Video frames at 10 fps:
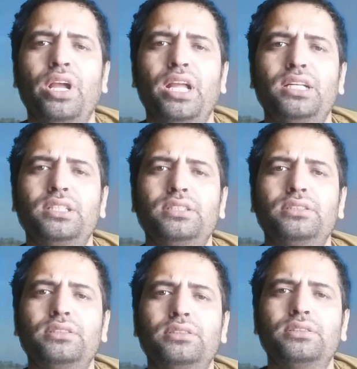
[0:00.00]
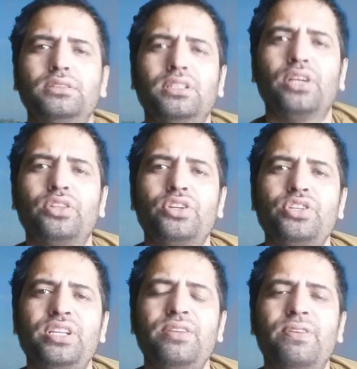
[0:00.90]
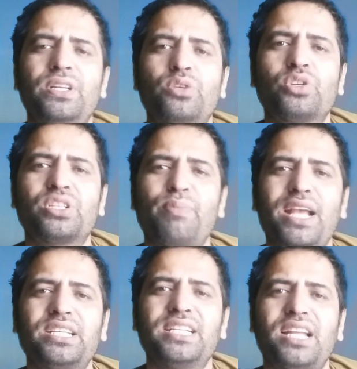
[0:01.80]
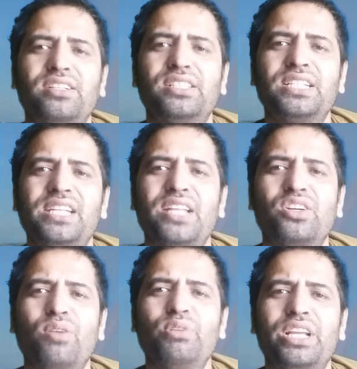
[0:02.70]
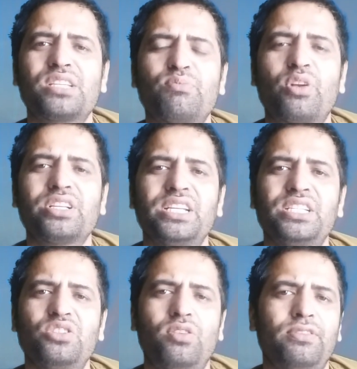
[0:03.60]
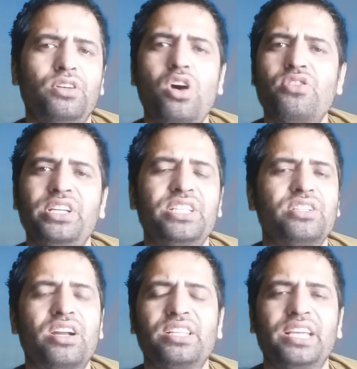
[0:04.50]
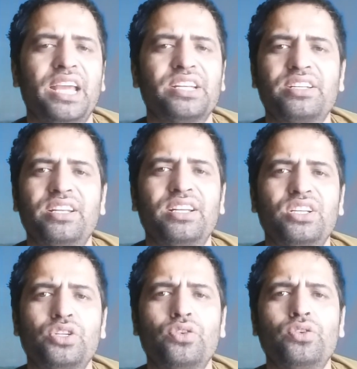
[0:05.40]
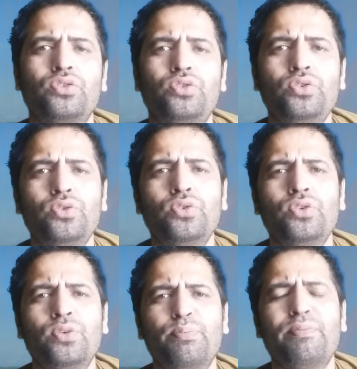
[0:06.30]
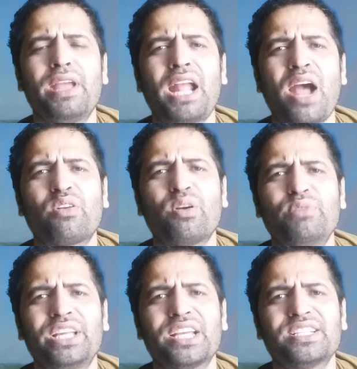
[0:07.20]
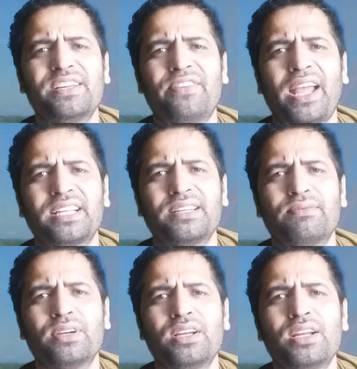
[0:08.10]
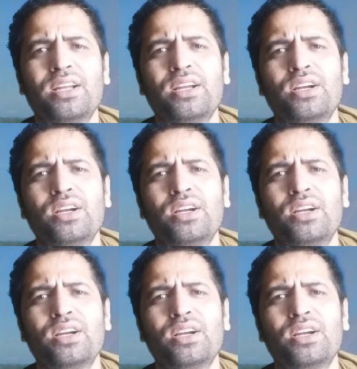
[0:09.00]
when the receiver decodes the message and understand the communication process is over. No, it is not the case. So to make our communication effective,